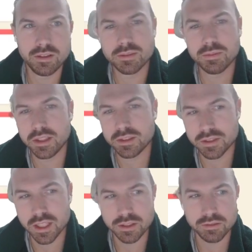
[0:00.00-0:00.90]
Ultimately, this
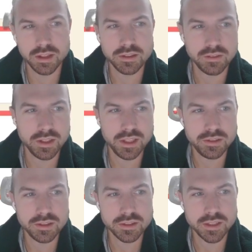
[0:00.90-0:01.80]
was actually relatively
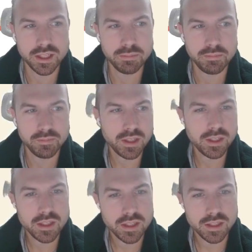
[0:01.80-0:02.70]
easy to set up.
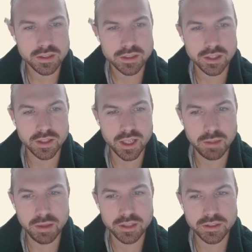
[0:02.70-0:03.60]
So
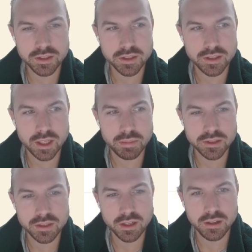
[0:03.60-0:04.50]
I basically just set up a
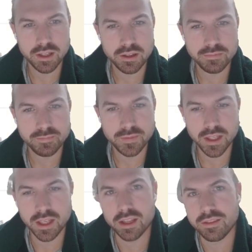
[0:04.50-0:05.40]
scenario.
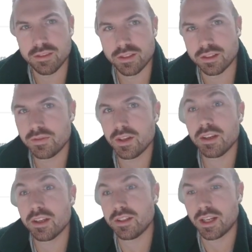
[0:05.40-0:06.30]
Again, there's
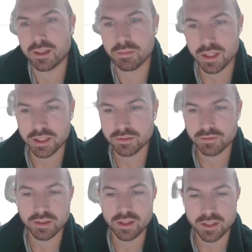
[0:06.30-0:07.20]
very good
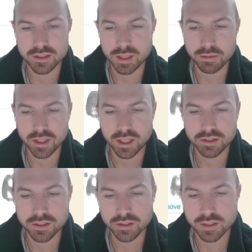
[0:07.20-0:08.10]
documentation for a lot of these
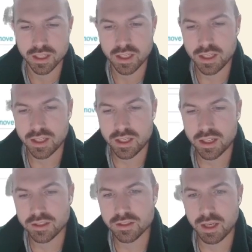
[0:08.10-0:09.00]
applications.
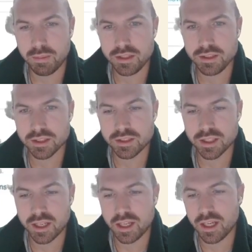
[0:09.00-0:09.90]
So I basically just
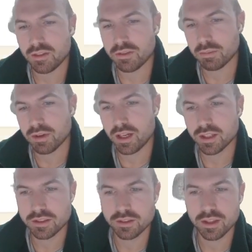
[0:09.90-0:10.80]
said, hey, if the
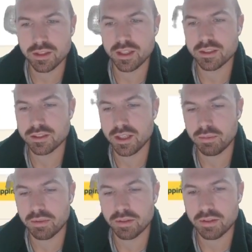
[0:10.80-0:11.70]
product SKU contains
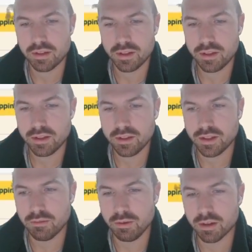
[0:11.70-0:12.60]
sample,
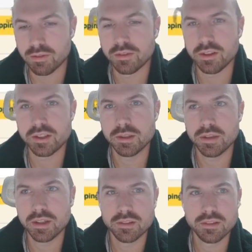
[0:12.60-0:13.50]
then we want free
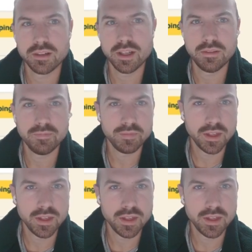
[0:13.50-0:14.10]
shipping, right?